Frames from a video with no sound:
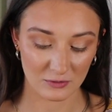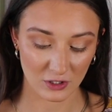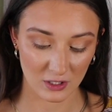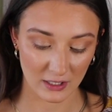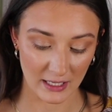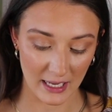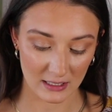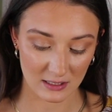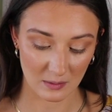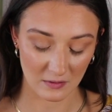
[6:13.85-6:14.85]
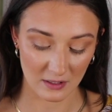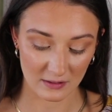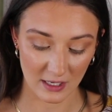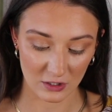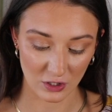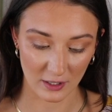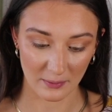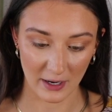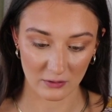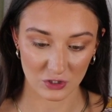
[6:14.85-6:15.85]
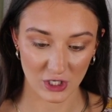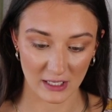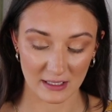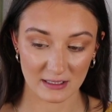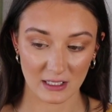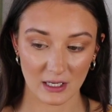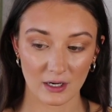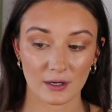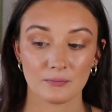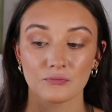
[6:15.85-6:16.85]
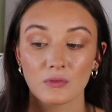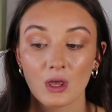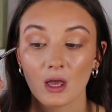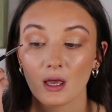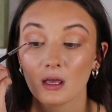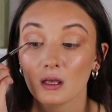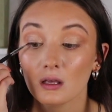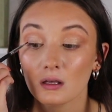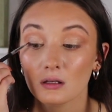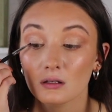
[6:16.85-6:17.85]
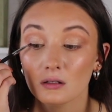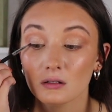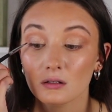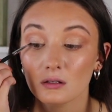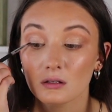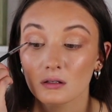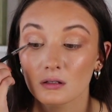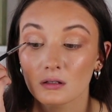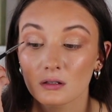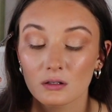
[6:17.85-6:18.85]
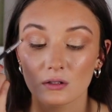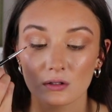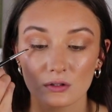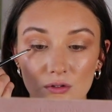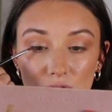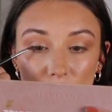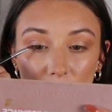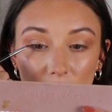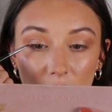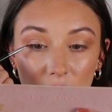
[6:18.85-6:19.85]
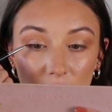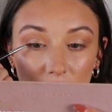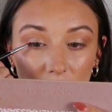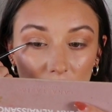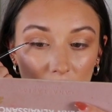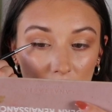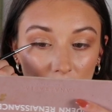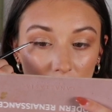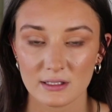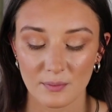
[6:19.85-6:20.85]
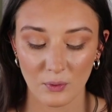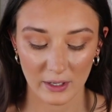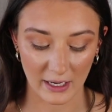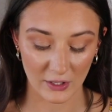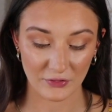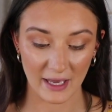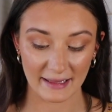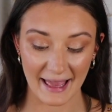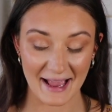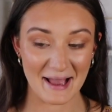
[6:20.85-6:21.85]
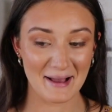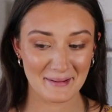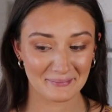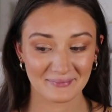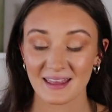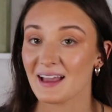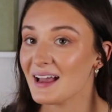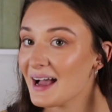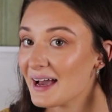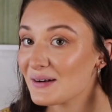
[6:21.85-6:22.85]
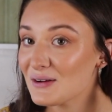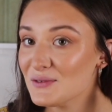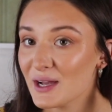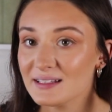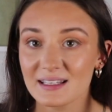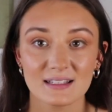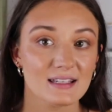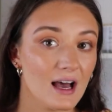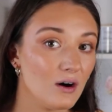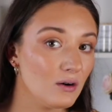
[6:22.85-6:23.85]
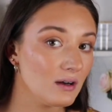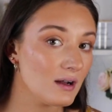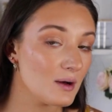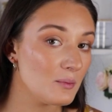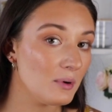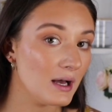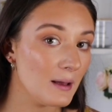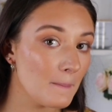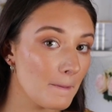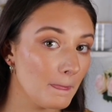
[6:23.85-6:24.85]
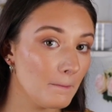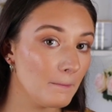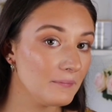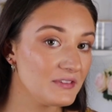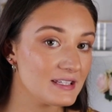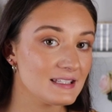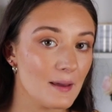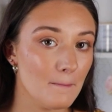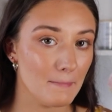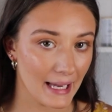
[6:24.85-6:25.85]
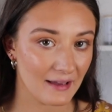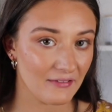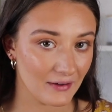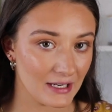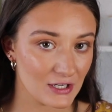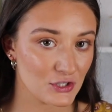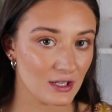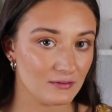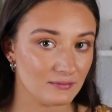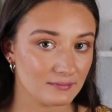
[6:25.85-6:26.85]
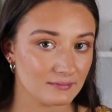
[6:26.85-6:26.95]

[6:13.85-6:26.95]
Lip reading: I'm just gonna get some of this like dark brown shade that's in here, and sort of, I'd like to point out that like, I don't know if you guys can tell, but this is a matte foundation.